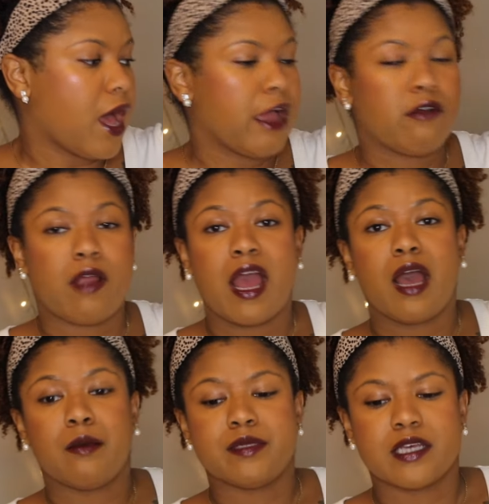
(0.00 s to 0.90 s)
I
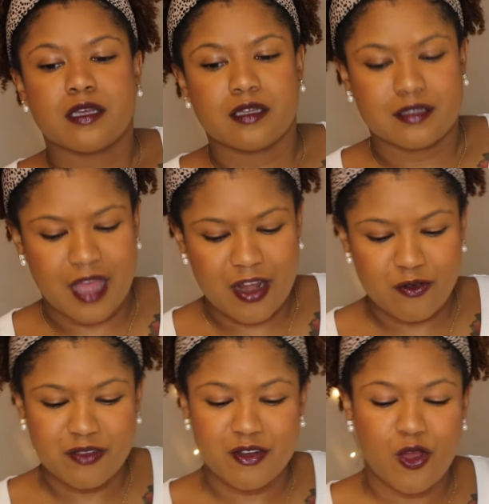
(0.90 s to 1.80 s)
grabbed, I
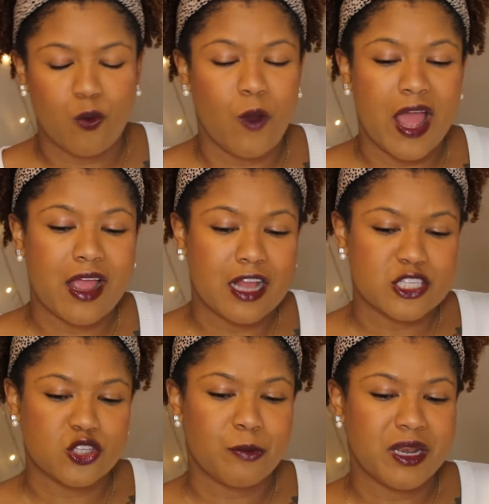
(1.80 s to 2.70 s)
don't even know why I got
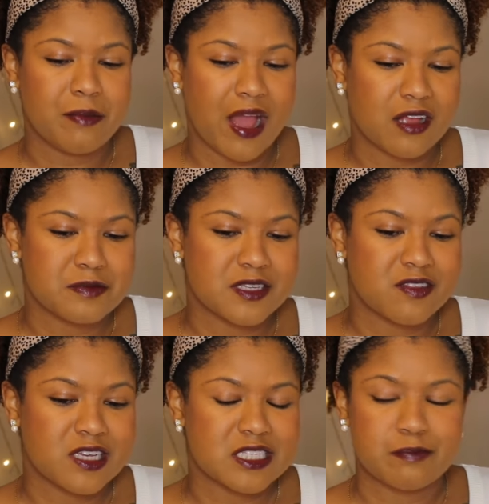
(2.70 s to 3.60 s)
so many backups of
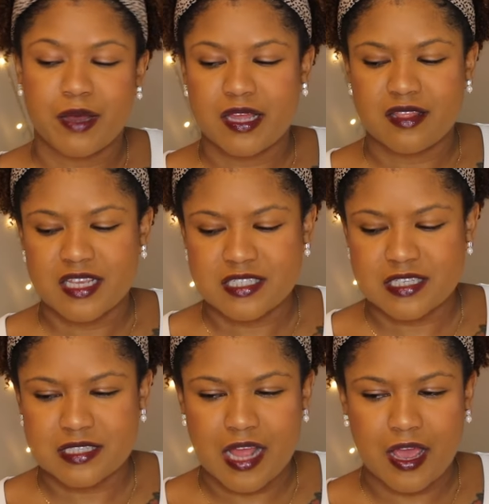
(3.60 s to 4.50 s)
this, but this
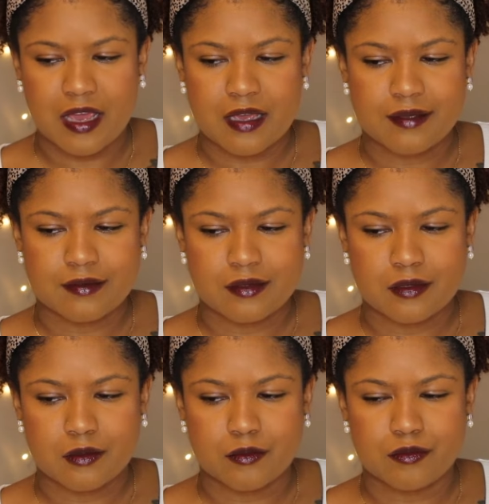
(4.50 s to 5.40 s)
is like
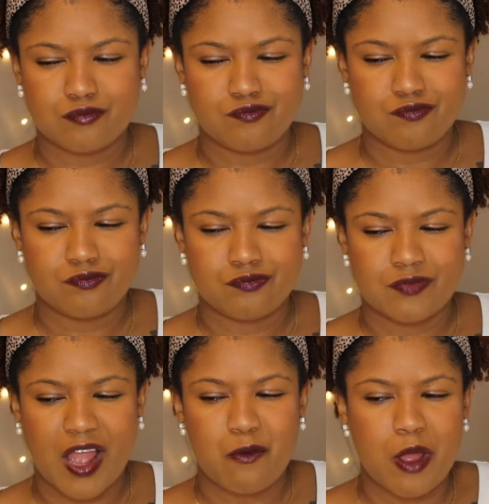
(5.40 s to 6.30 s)
Mm,
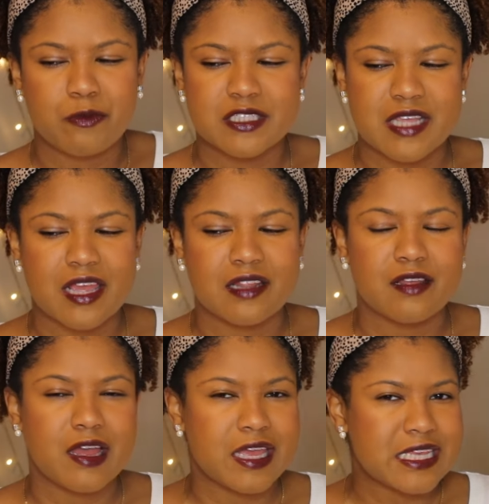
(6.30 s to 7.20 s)
I, I, was thinking,
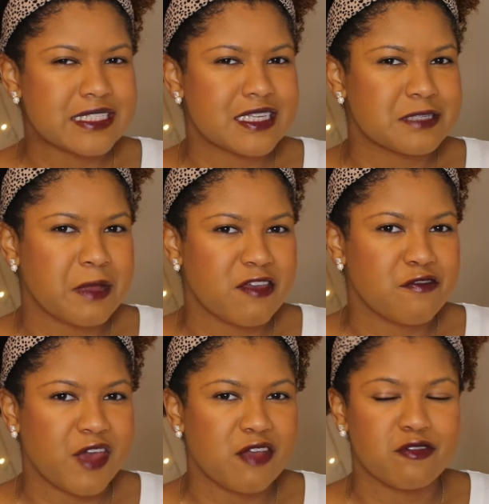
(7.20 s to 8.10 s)
is this my
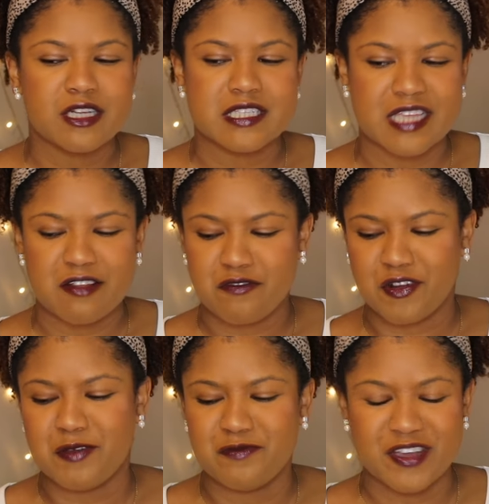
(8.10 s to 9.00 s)
favorite scent
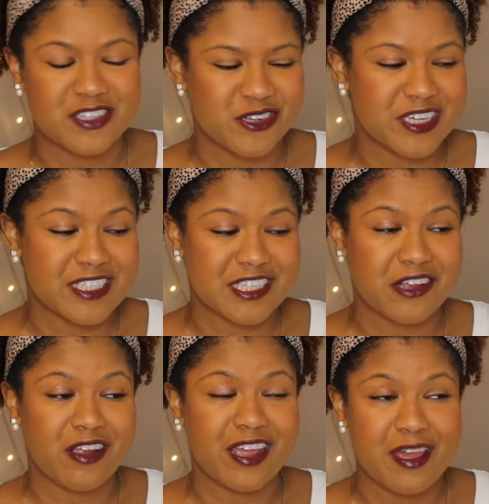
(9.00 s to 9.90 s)
from Victoria's
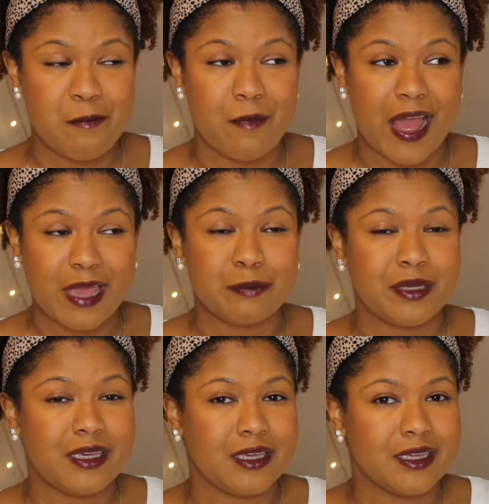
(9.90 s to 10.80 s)
Secret? It might
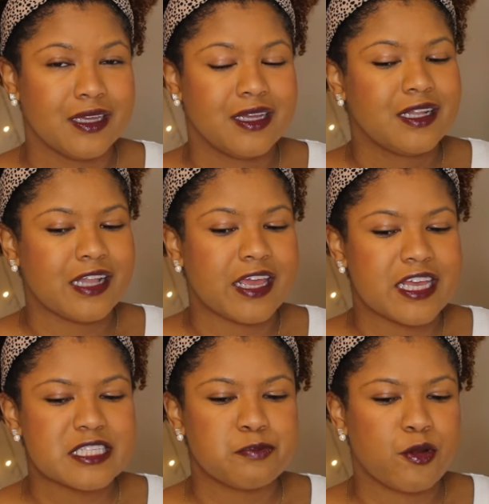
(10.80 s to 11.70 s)
be. Like,
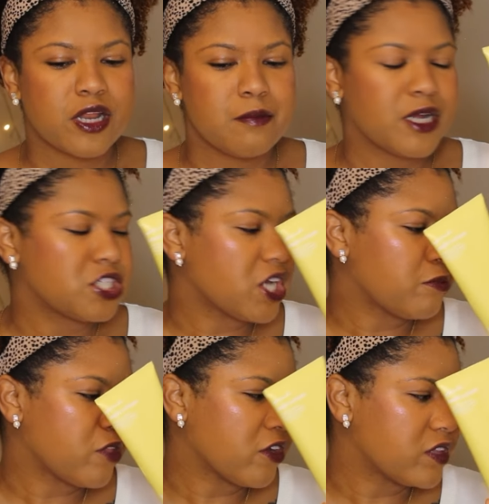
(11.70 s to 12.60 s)
it's pretty much
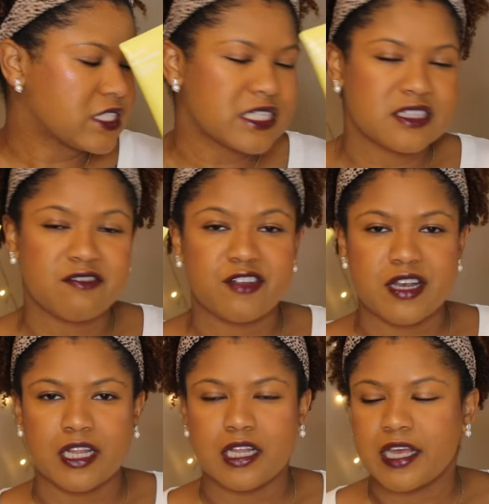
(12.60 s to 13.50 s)
up there. This is the
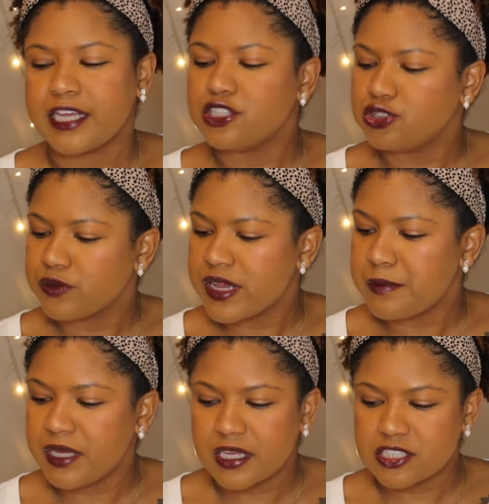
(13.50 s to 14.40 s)
vanilla and
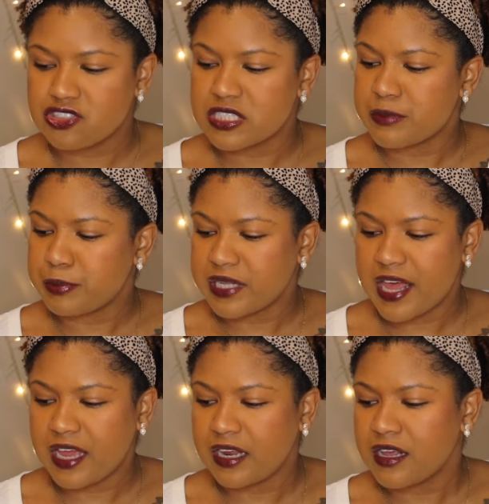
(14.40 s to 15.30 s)
dreamy. It's the
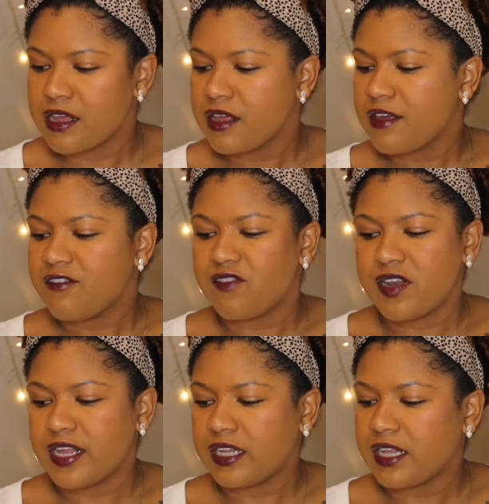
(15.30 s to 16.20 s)
plain
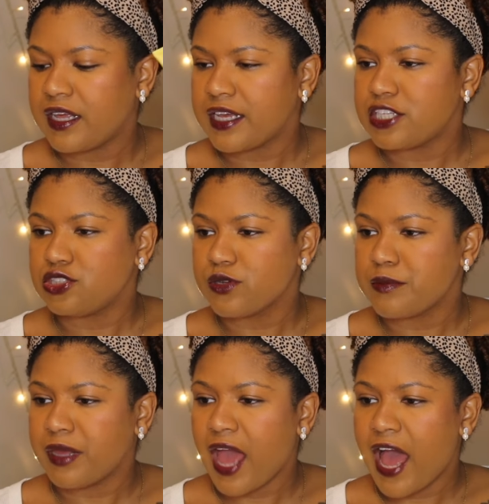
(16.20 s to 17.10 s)
vanilla and
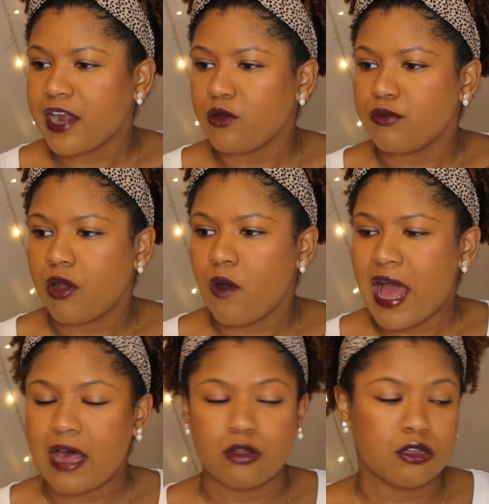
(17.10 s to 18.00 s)
dreamy. I don't know
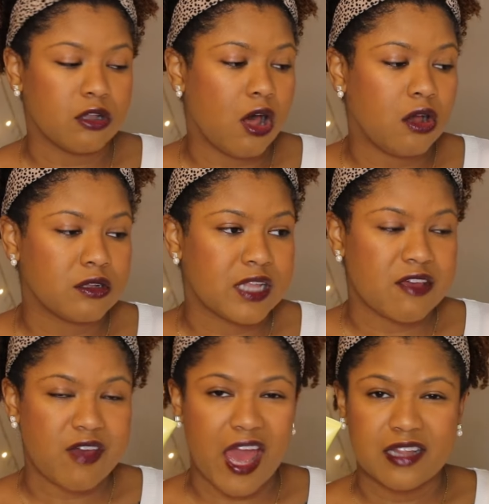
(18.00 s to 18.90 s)
how long
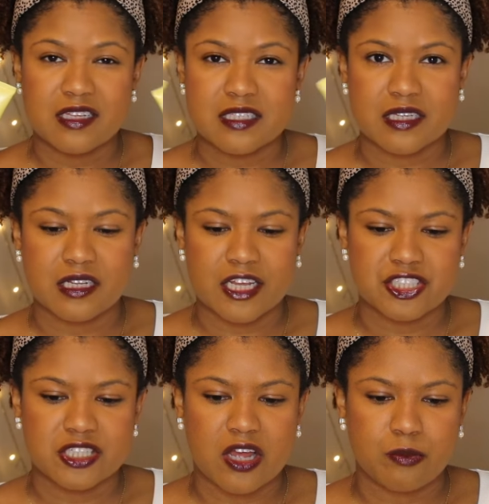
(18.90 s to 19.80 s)
they've had this
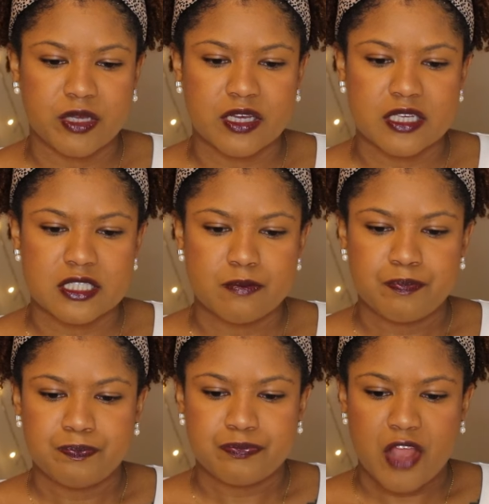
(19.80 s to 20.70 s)
collection out because
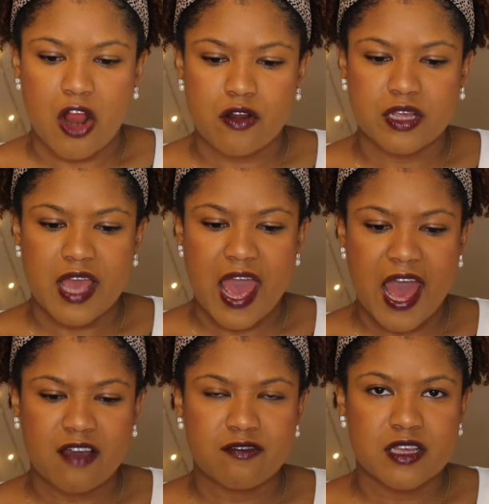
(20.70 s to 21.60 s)
I already
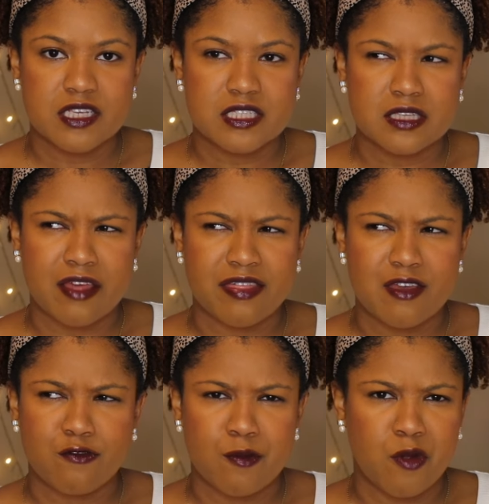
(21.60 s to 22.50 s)
have this, I
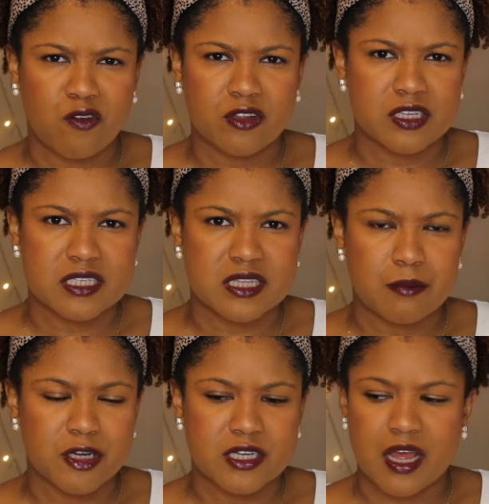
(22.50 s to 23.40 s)
think, from over the
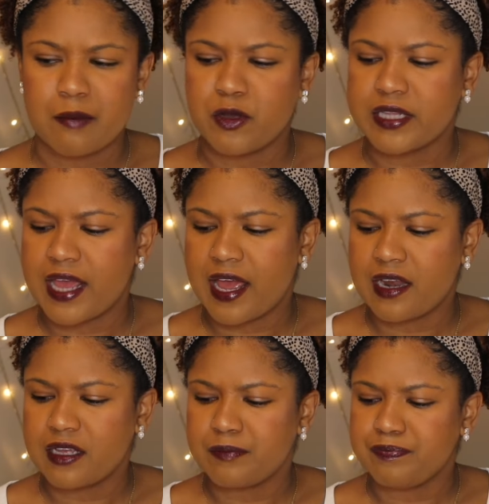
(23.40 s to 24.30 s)
summertime when they
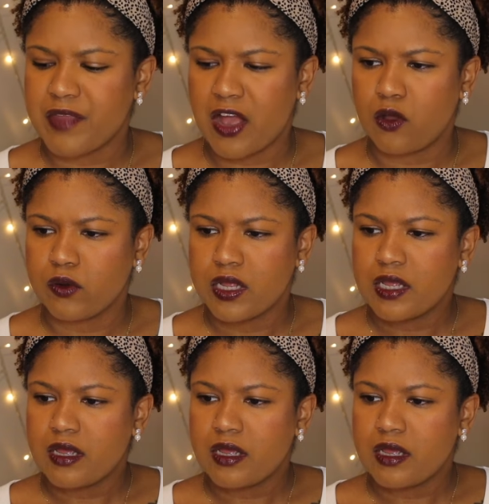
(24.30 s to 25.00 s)
had it out.